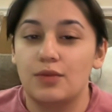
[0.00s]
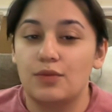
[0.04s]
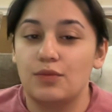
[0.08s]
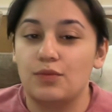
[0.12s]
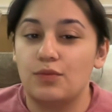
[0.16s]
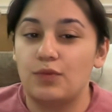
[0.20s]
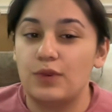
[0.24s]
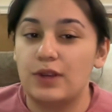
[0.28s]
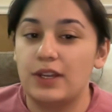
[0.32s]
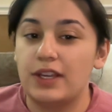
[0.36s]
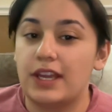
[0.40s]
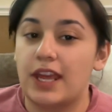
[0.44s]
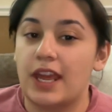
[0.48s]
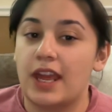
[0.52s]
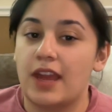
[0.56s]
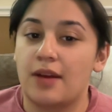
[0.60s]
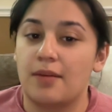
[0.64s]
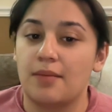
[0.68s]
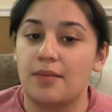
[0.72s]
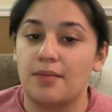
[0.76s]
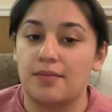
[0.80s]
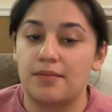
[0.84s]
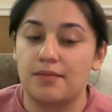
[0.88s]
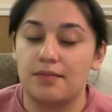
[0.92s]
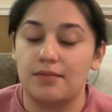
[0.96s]
we can't
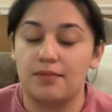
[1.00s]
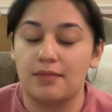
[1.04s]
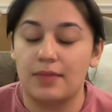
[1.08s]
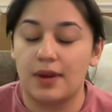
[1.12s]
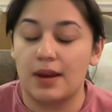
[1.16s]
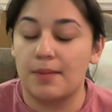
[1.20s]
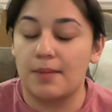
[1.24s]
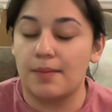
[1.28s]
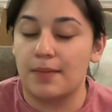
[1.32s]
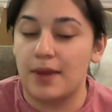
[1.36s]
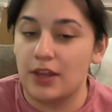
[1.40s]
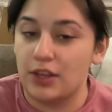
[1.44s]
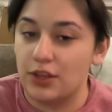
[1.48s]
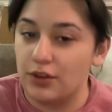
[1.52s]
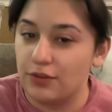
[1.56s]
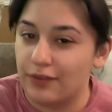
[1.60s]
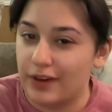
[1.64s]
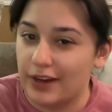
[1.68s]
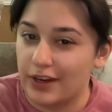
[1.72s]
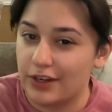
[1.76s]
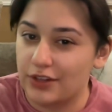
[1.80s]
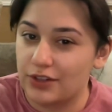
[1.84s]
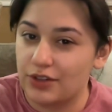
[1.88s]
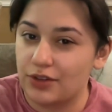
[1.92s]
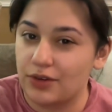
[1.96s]

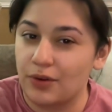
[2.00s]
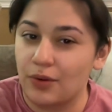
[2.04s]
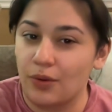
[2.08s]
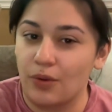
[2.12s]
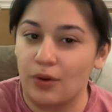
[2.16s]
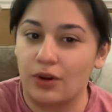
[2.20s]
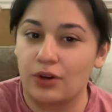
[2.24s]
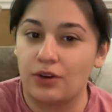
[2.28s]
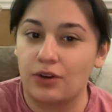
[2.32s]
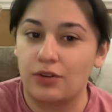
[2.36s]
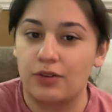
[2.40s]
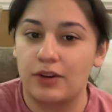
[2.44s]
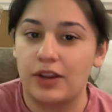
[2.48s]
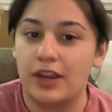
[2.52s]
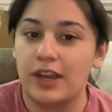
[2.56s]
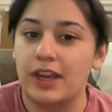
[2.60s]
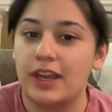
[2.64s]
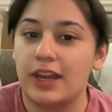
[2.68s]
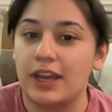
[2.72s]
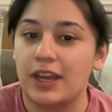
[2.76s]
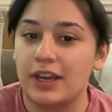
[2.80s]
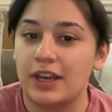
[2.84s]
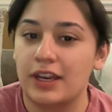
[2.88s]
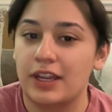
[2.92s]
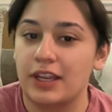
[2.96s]
manufacture or create
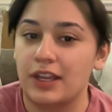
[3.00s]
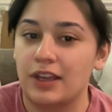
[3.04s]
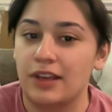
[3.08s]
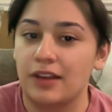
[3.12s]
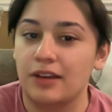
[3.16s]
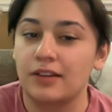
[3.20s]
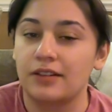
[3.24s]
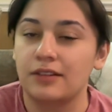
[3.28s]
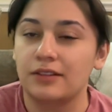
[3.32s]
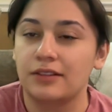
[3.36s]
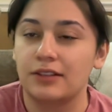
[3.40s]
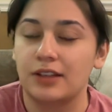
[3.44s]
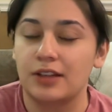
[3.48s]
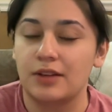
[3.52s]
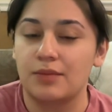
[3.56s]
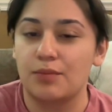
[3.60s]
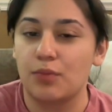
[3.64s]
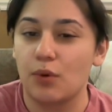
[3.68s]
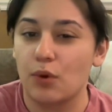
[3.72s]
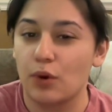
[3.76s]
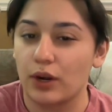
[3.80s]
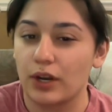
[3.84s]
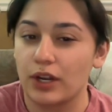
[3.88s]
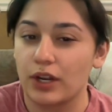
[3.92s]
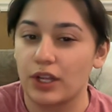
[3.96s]
any
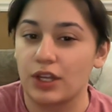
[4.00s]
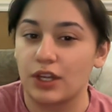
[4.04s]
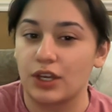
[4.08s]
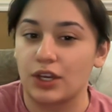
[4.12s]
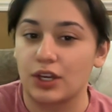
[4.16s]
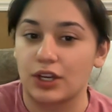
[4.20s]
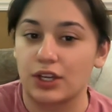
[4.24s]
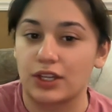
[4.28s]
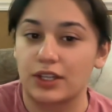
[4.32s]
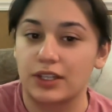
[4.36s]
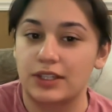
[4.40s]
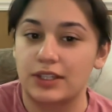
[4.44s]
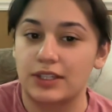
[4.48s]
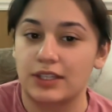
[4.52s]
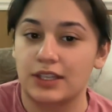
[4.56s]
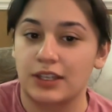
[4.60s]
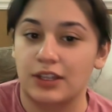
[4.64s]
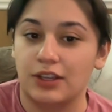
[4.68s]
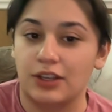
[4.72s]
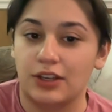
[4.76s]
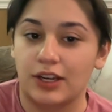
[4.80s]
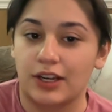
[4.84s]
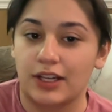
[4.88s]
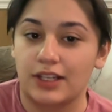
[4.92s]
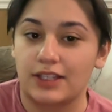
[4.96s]
important goods in the
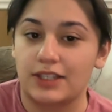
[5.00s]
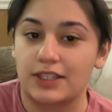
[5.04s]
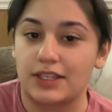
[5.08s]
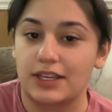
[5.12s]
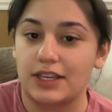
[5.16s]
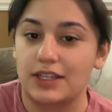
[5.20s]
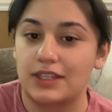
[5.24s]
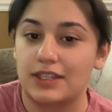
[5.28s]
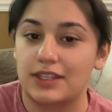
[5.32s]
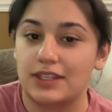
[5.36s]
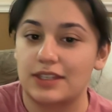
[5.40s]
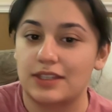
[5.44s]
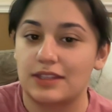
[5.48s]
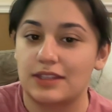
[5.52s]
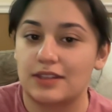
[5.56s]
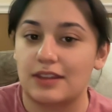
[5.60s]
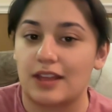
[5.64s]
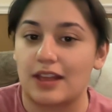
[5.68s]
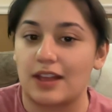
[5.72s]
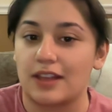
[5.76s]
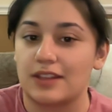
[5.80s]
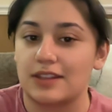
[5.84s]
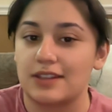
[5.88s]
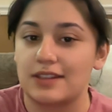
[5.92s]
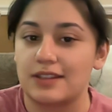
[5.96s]
United States
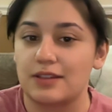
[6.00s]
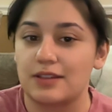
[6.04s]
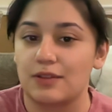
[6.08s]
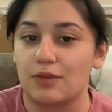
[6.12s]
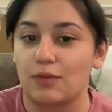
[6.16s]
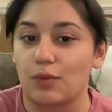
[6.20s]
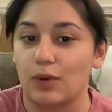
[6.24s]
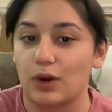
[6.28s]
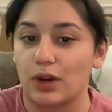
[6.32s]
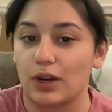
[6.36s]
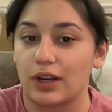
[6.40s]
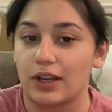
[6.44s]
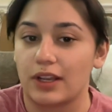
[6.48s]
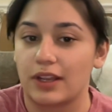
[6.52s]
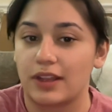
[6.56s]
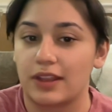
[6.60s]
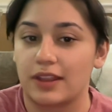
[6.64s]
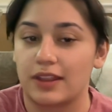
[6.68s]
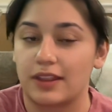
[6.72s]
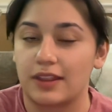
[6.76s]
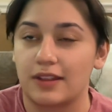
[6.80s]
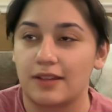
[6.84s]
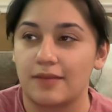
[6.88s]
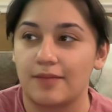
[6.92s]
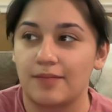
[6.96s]
that's worth
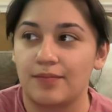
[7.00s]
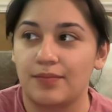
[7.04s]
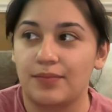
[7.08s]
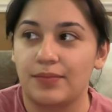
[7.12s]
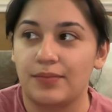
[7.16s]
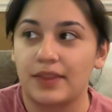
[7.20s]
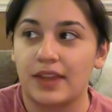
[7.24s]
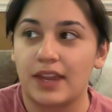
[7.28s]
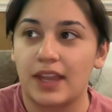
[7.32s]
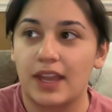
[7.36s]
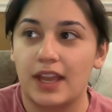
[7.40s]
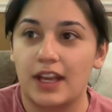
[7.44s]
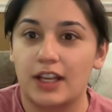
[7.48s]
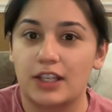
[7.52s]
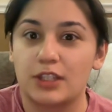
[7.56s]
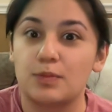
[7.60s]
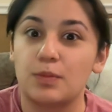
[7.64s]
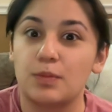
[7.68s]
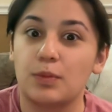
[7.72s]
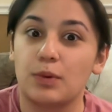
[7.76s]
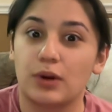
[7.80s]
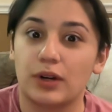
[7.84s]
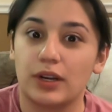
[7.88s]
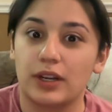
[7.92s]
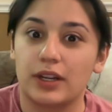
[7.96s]

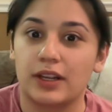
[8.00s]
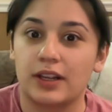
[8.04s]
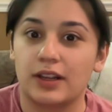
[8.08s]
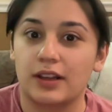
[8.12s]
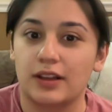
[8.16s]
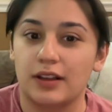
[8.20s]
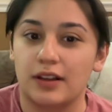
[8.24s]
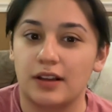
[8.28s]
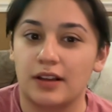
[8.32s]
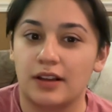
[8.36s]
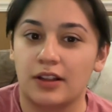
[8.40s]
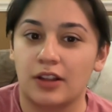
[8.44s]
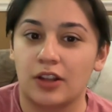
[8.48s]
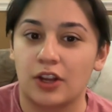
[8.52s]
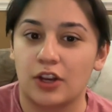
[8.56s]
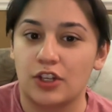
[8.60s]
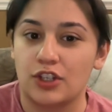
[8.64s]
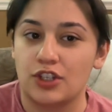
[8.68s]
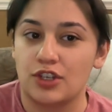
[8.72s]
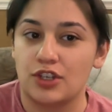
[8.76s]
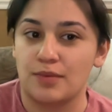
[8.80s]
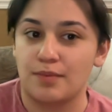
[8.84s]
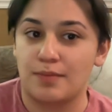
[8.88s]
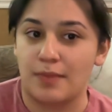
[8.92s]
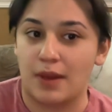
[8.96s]
exporting a large
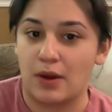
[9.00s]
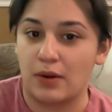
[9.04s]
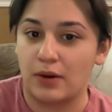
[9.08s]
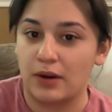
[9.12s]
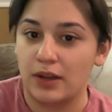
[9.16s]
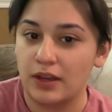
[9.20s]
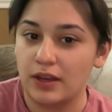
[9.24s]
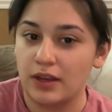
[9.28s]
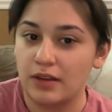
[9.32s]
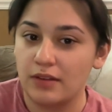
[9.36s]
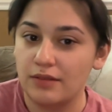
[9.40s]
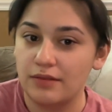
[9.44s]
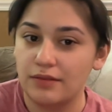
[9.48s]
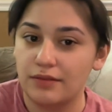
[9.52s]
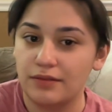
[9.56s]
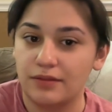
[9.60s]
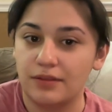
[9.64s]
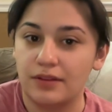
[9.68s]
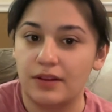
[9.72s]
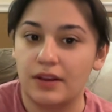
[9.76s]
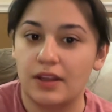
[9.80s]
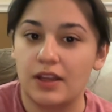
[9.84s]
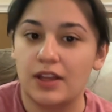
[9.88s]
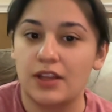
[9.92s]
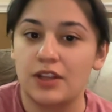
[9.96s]
amount of.
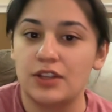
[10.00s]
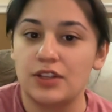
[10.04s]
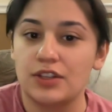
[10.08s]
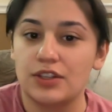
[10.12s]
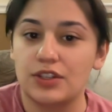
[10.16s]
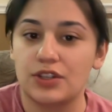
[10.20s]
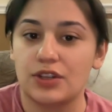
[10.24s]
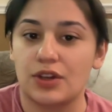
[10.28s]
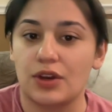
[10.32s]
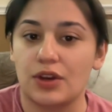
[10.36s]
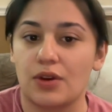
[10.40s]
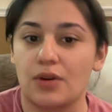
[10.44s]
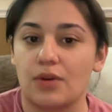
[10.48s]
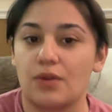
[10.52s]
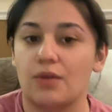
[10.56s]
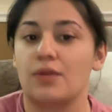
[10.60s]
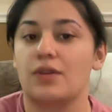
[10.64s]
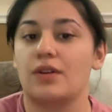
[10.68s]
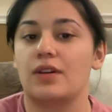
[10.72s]
So